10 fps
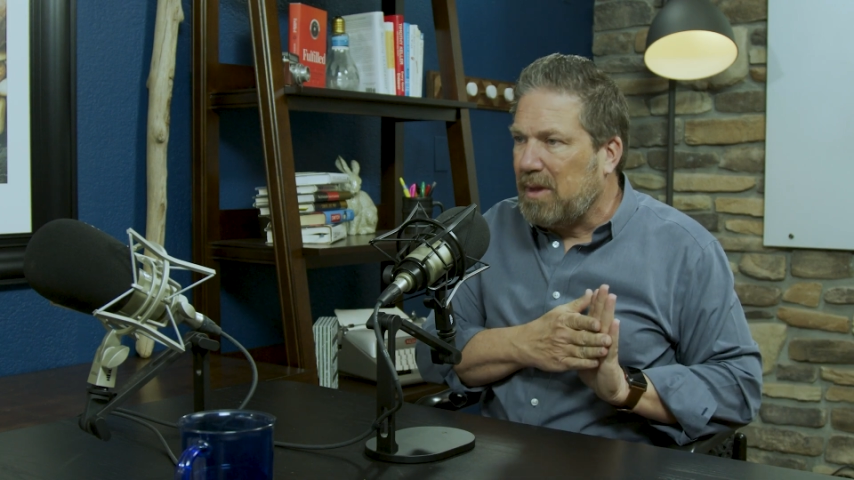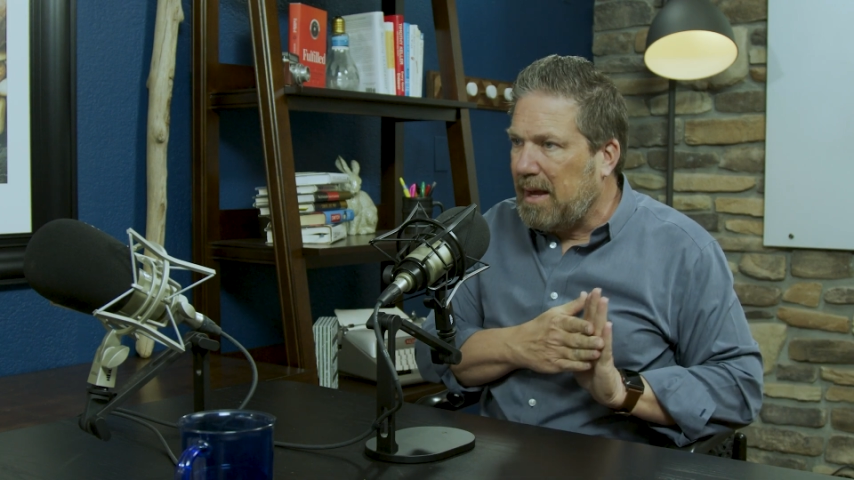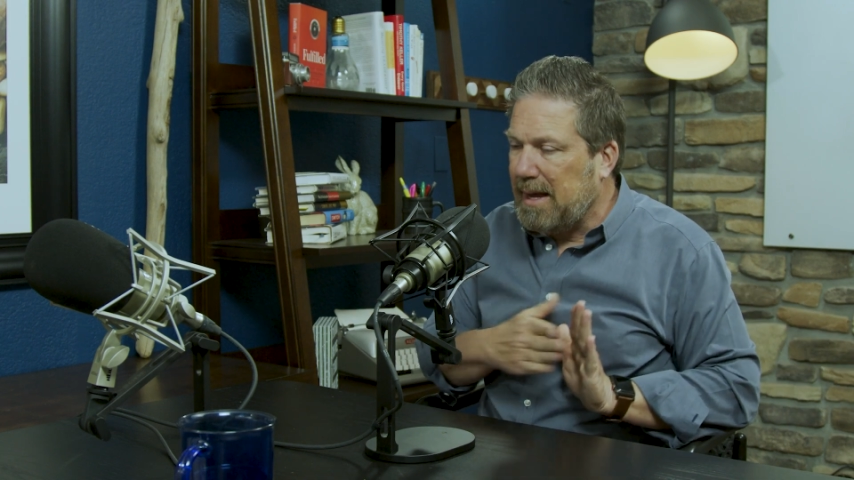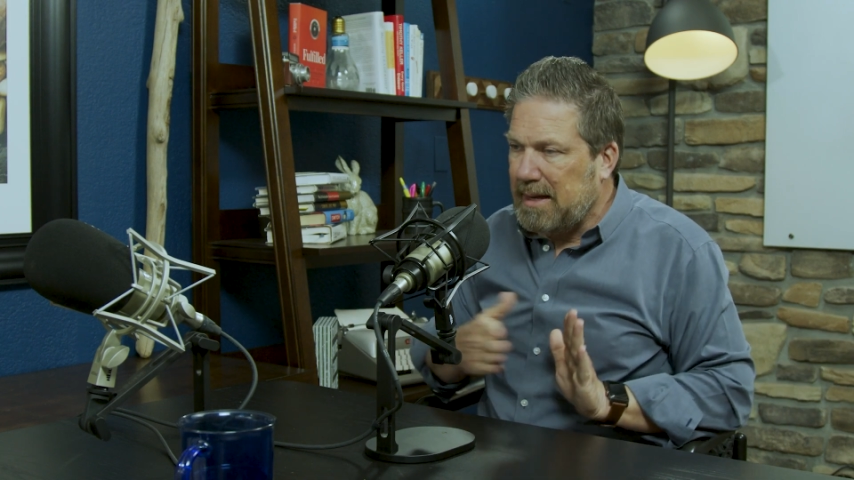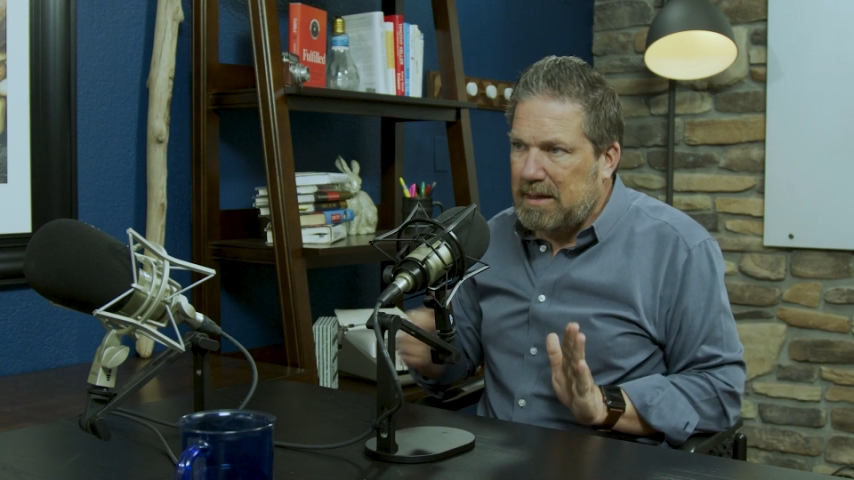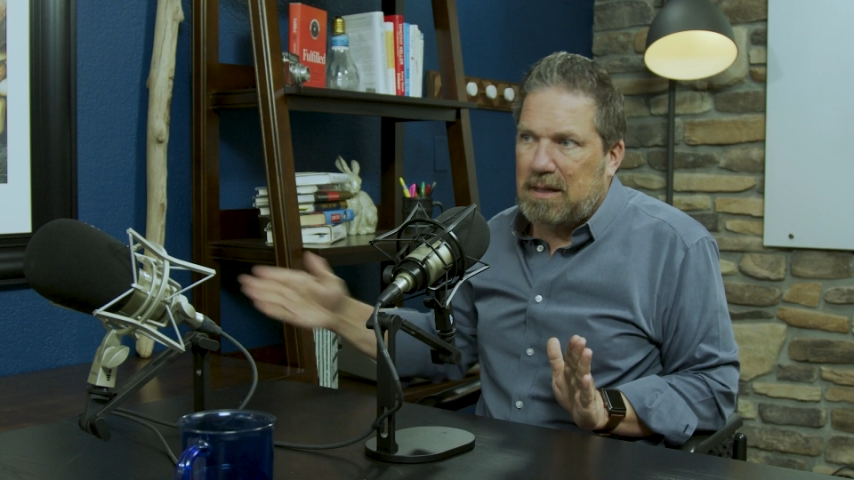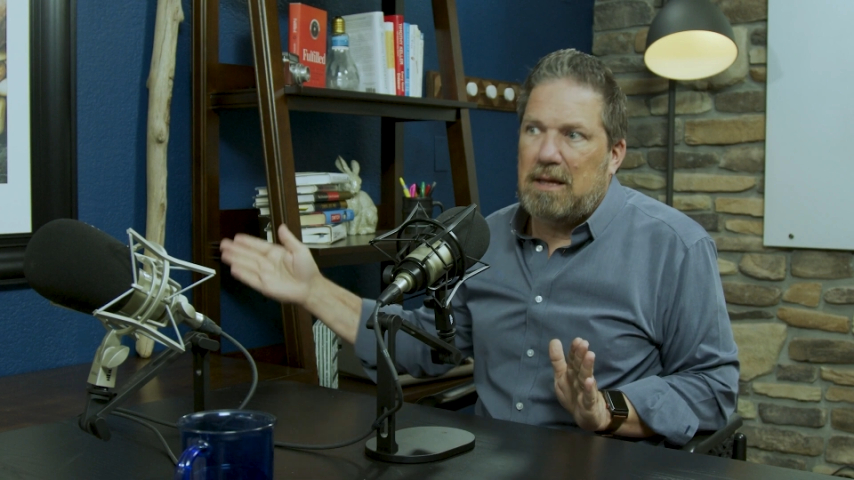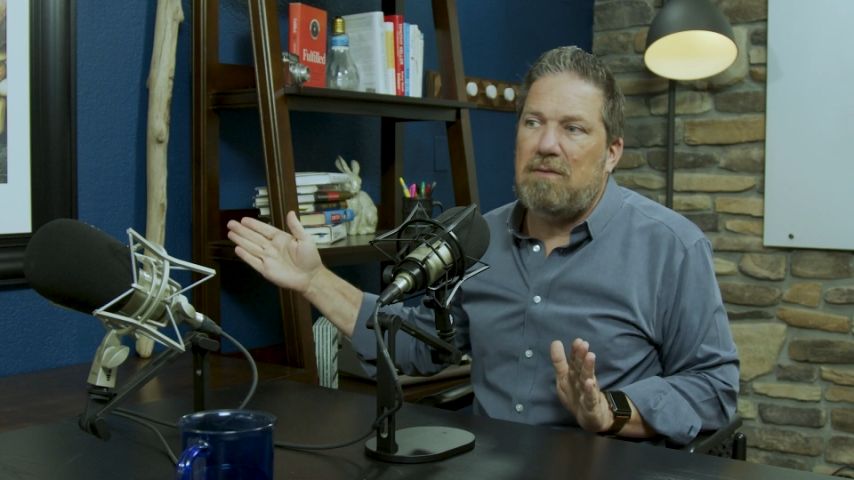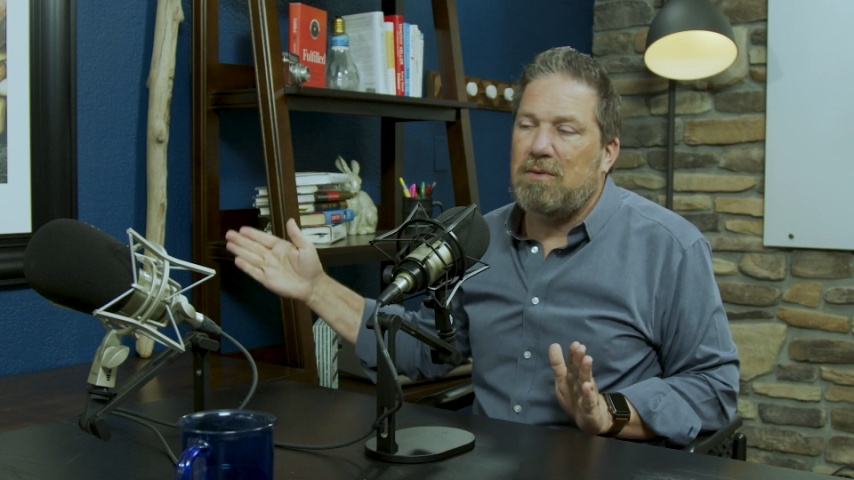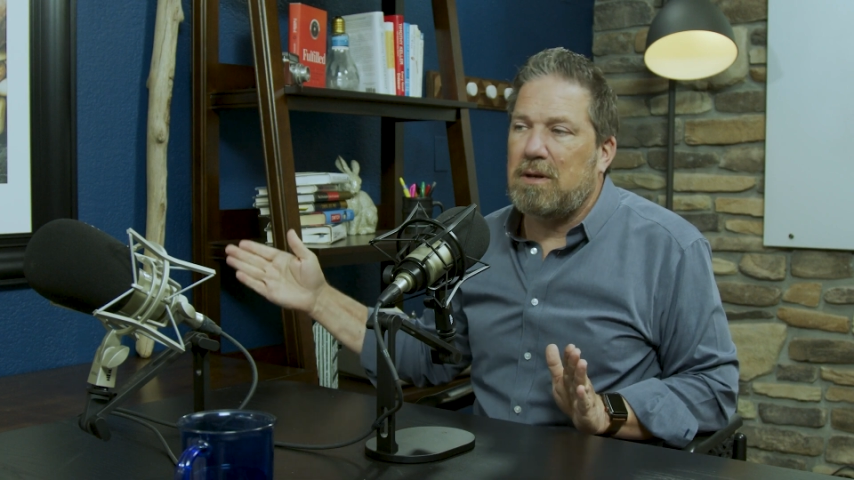And
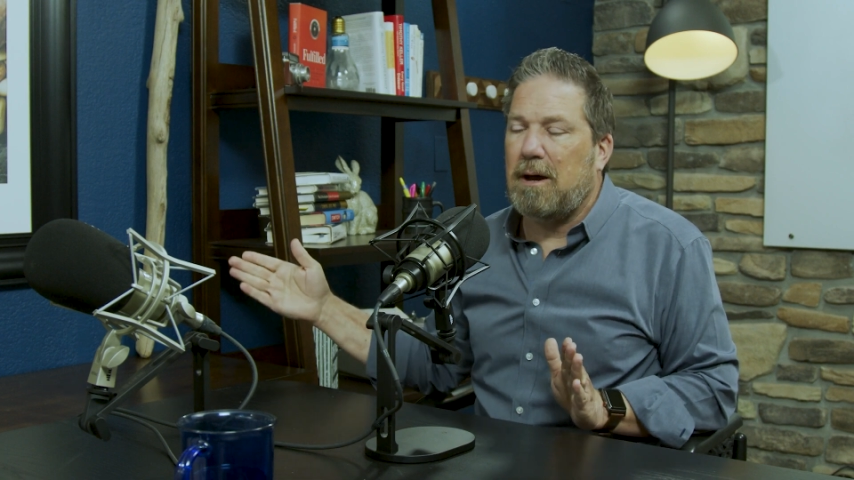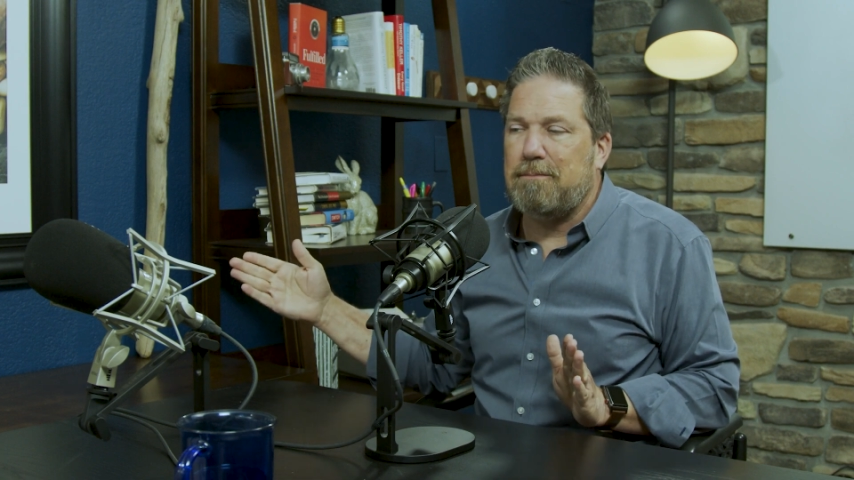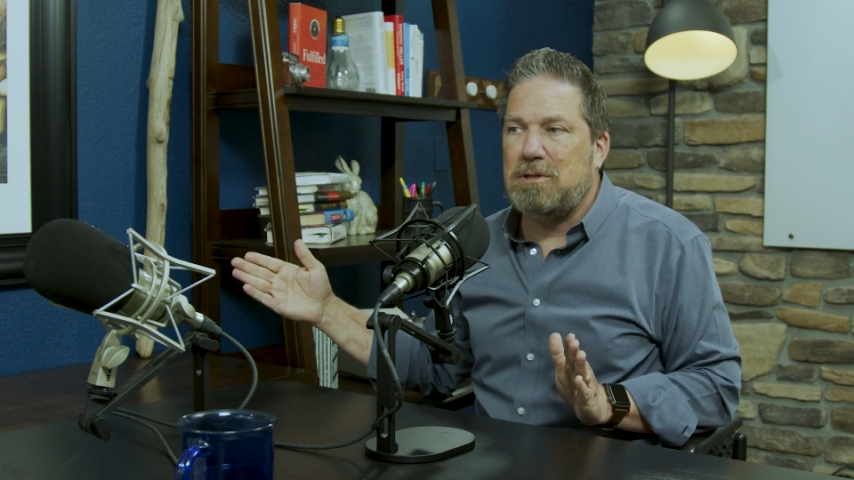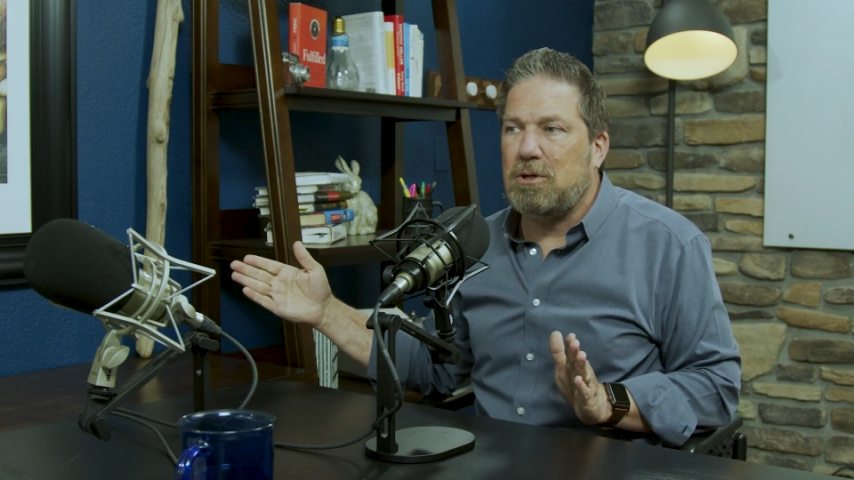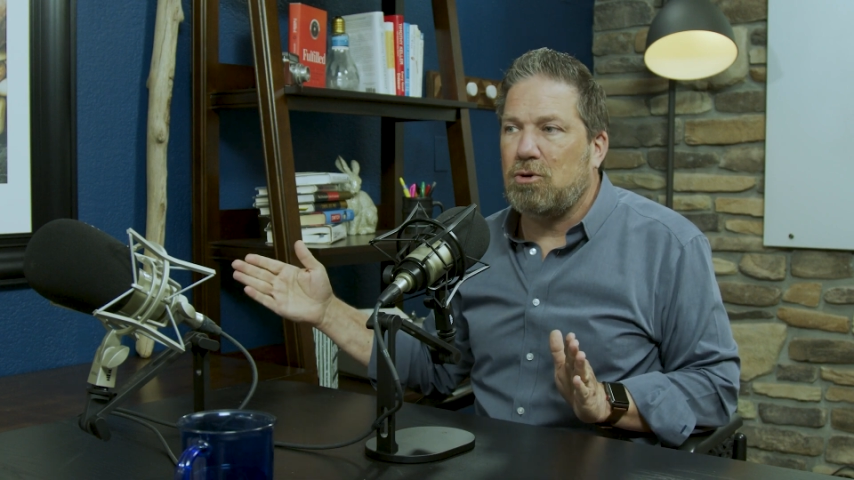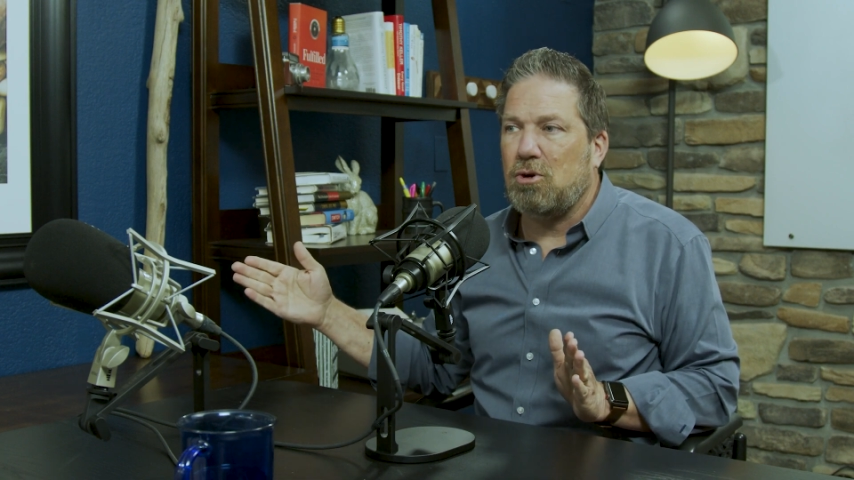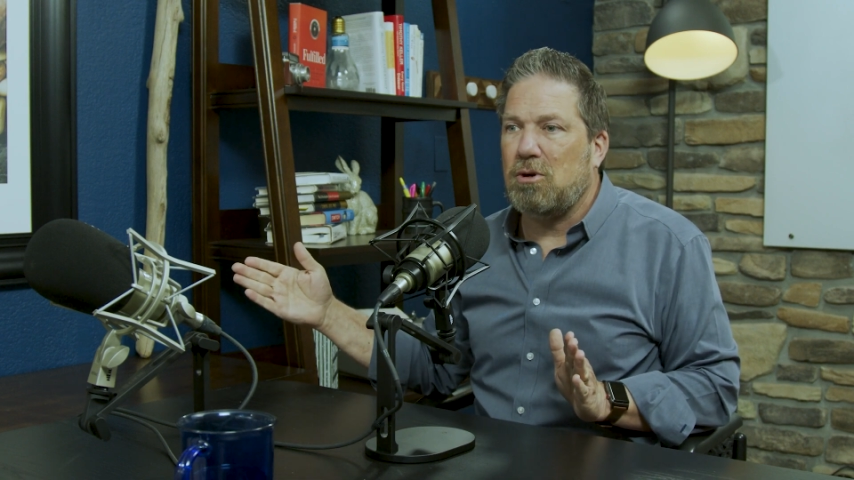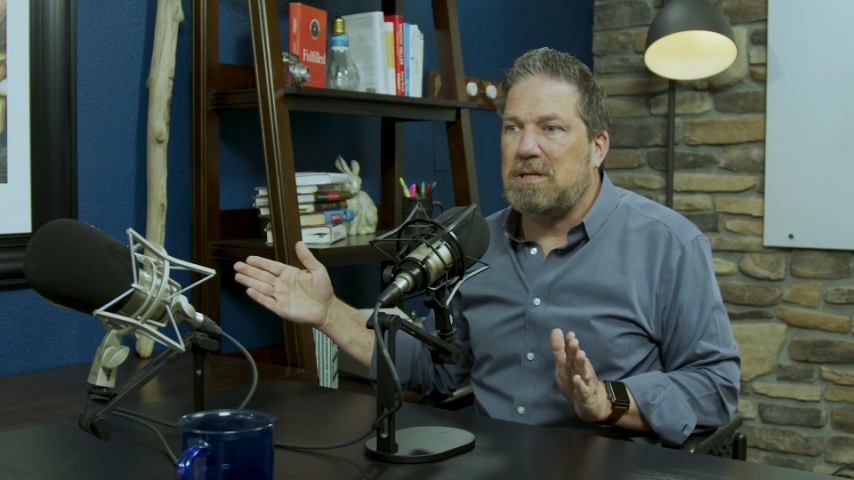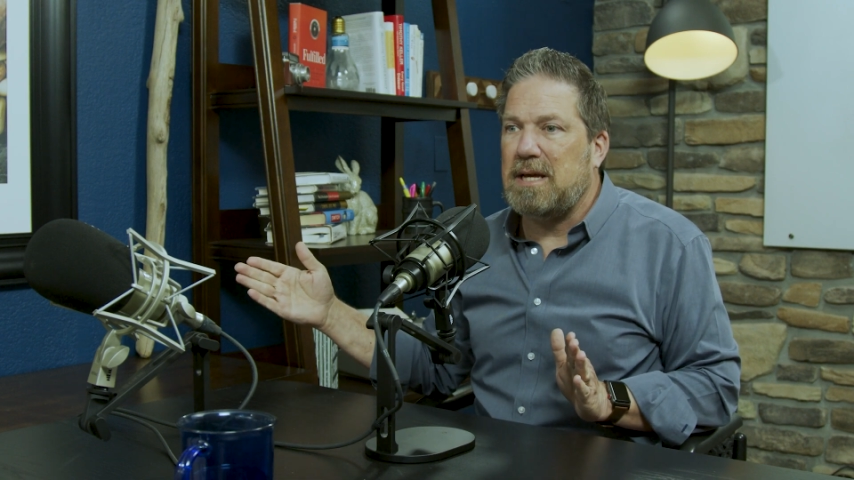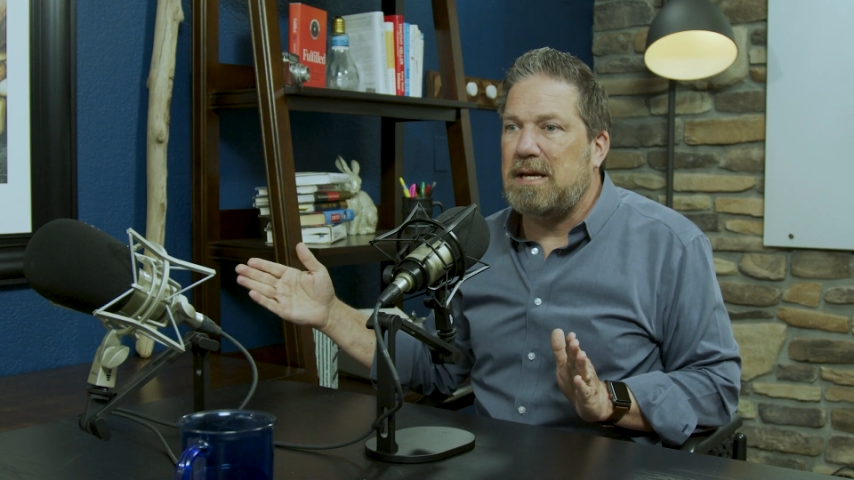even up till
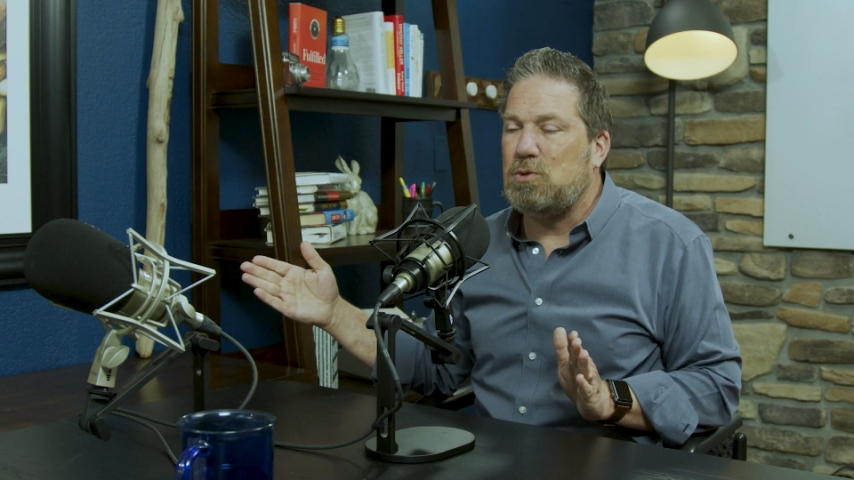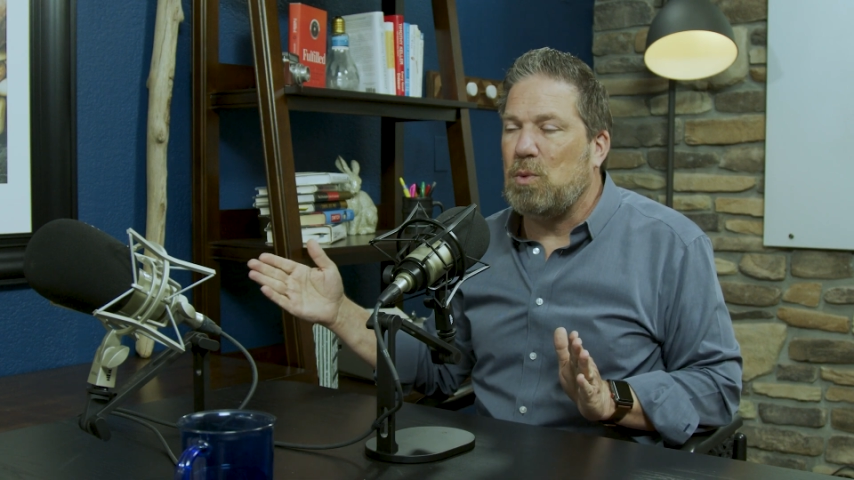current days,